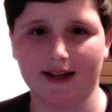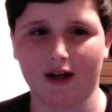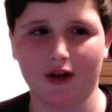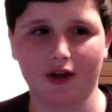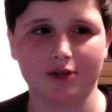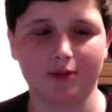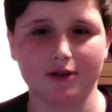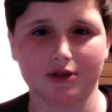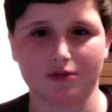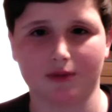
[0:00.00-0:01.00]
I, I suppose
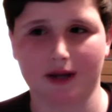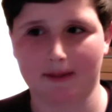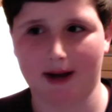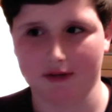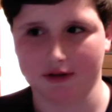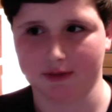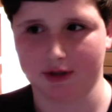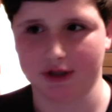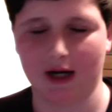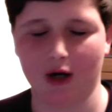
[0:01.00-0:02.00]
it doesn't really matter as
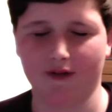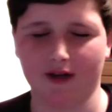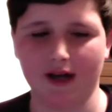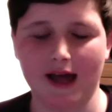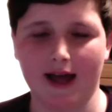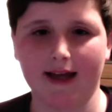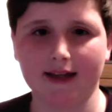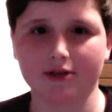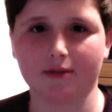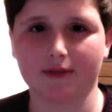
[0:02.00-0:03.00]
much. However, it is
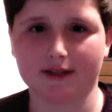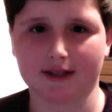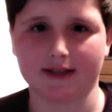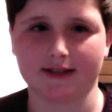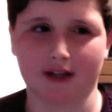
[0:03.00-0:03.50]
something to consider.